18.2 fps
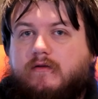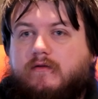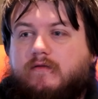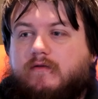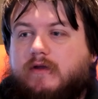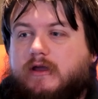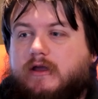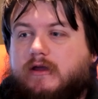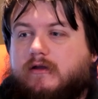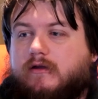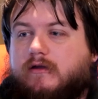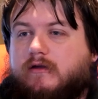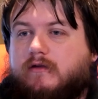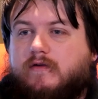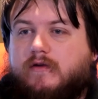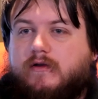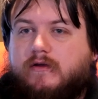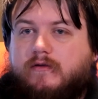flick it
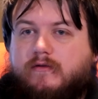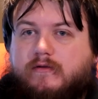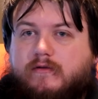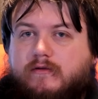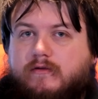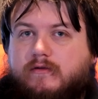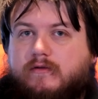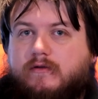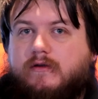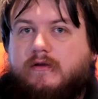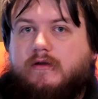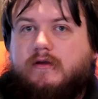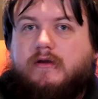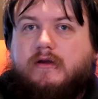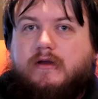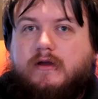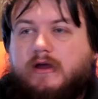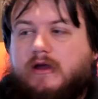over,
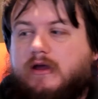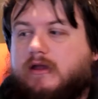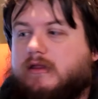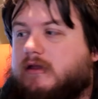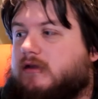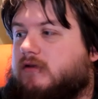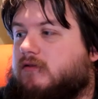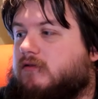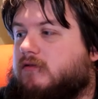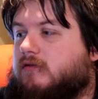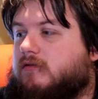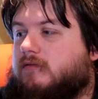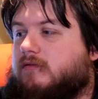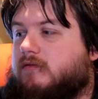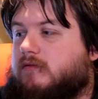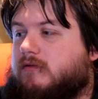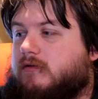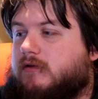and then you're
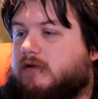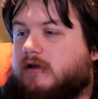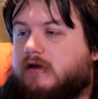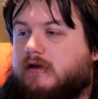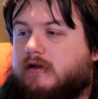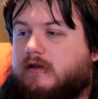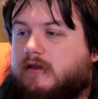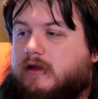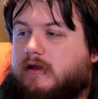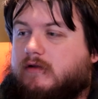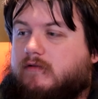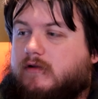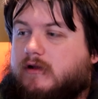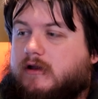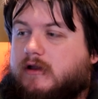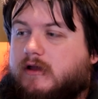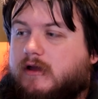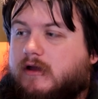kind of there
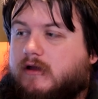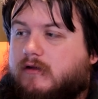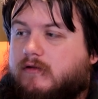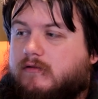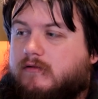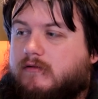ready to go.